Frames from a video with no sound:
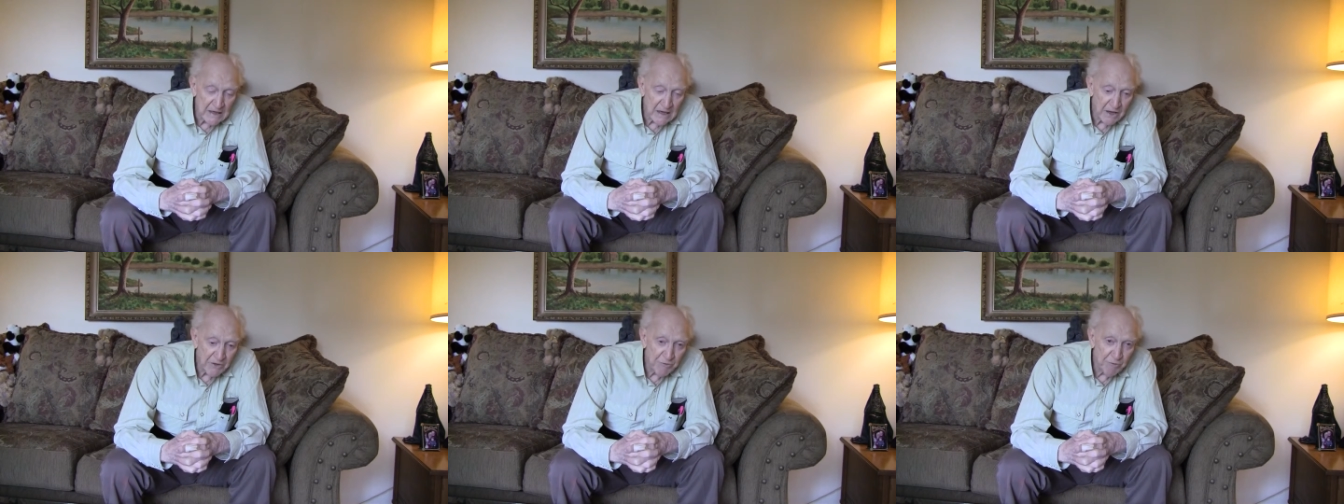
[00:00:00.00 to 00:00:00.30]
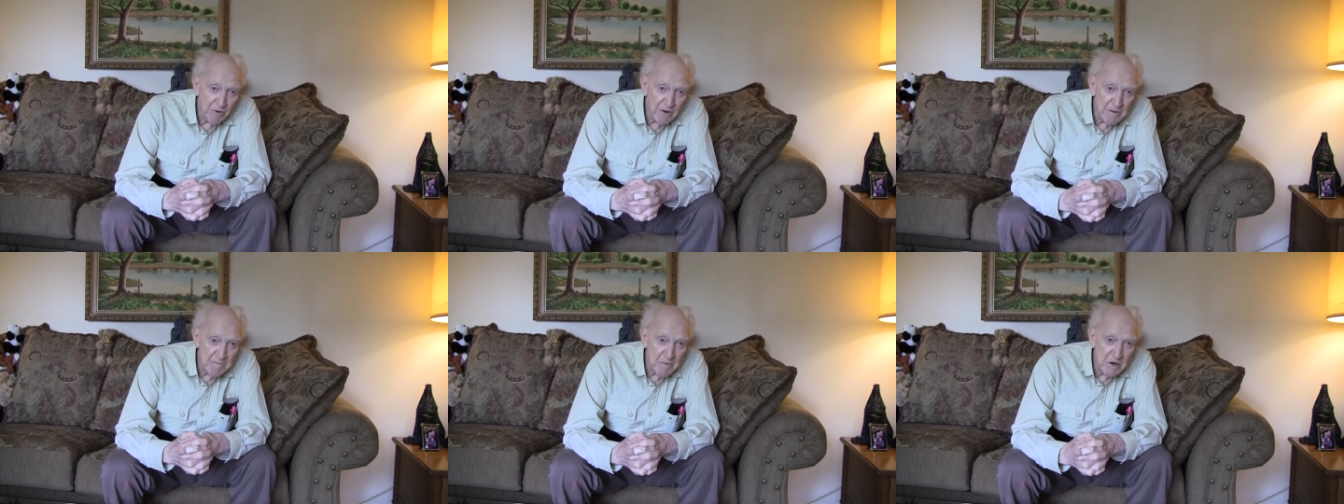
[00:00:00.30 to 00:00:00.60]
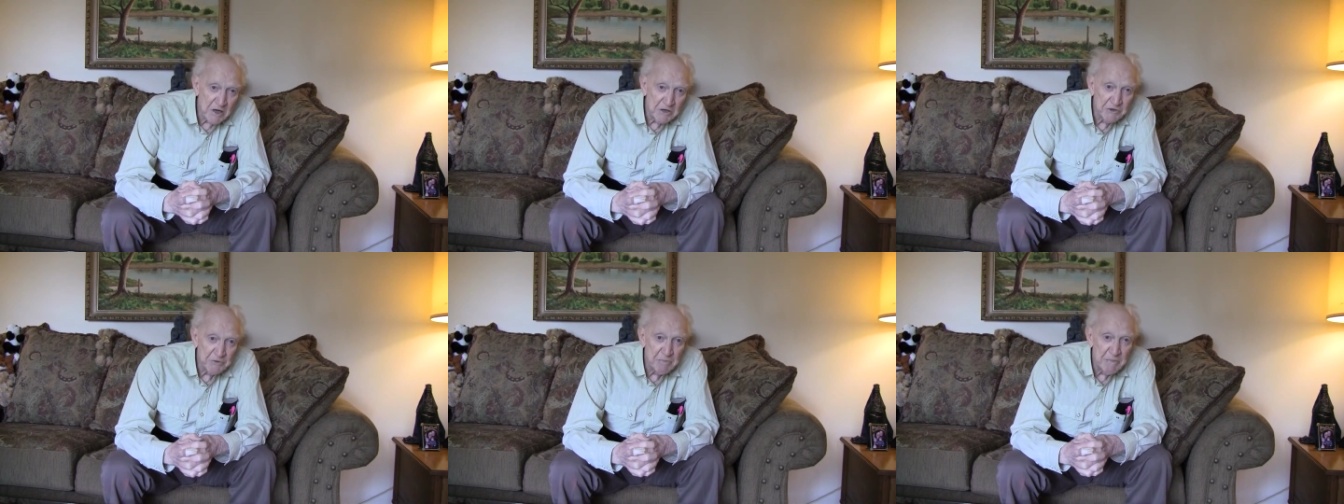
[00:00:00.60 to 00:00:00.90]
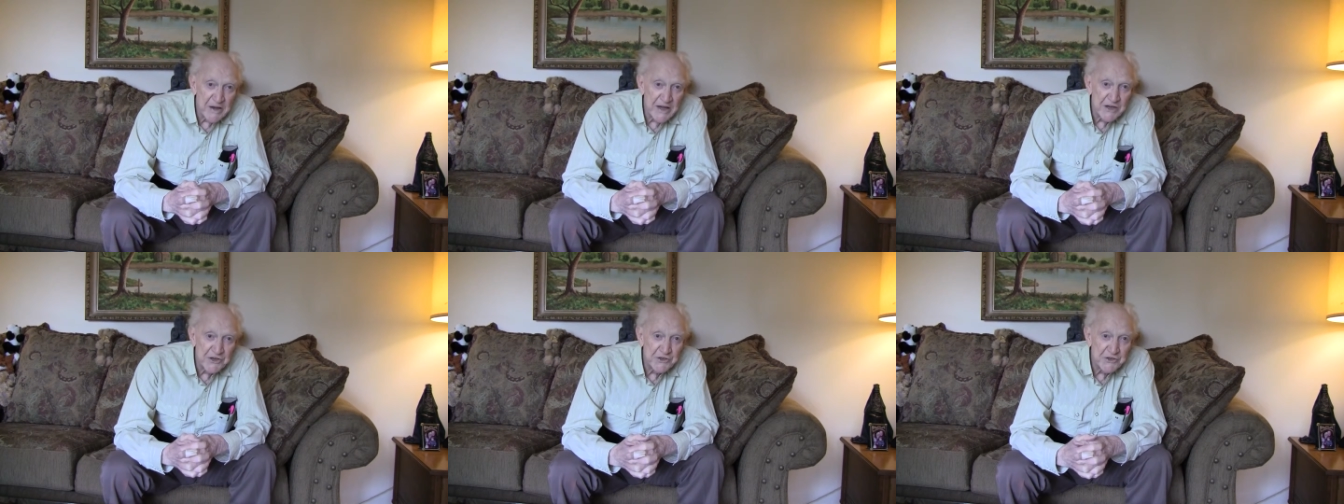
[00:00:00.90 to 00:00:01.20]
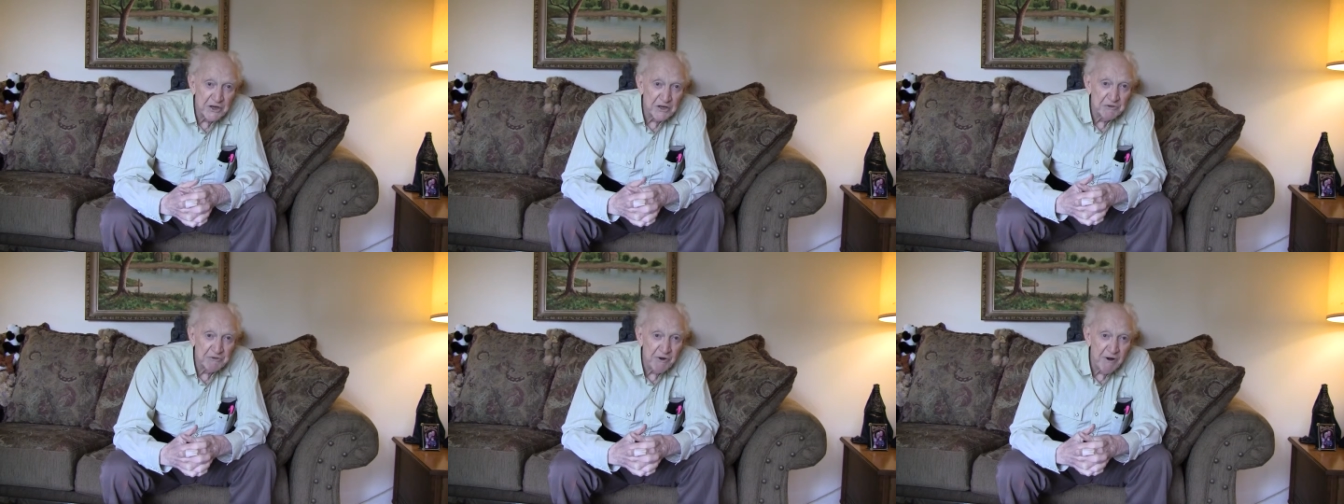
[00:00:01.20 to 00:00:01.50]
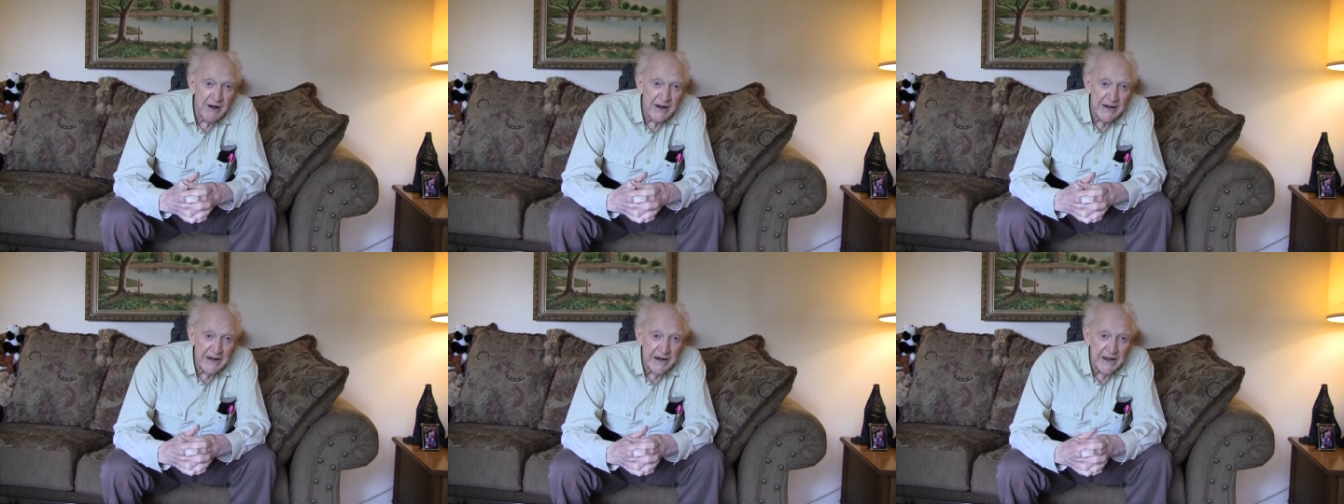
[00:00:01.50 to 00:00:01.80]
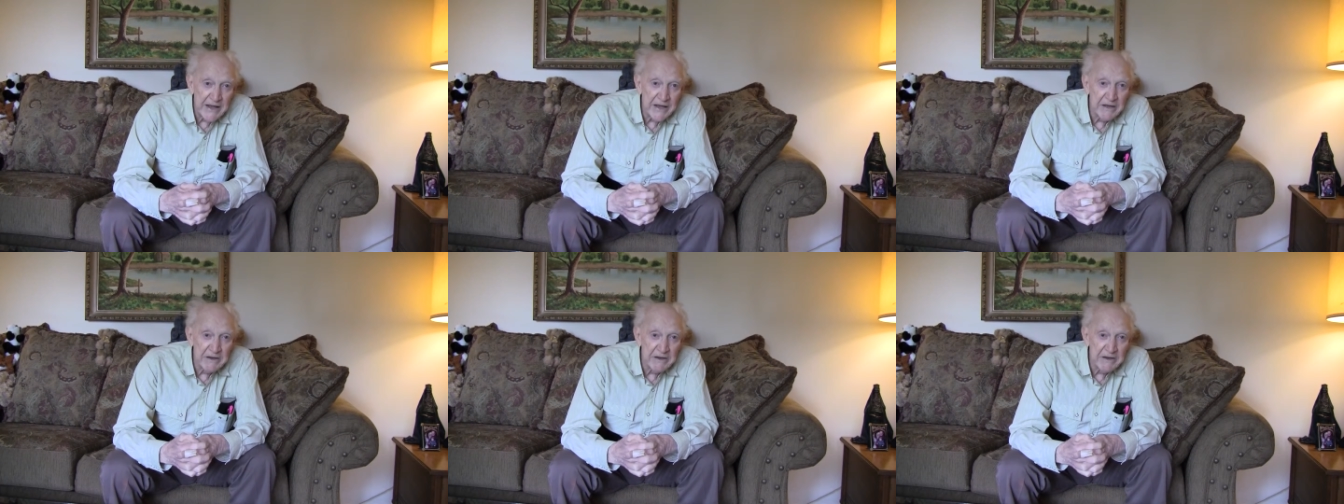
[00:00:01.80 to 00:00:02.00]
3 months basic training,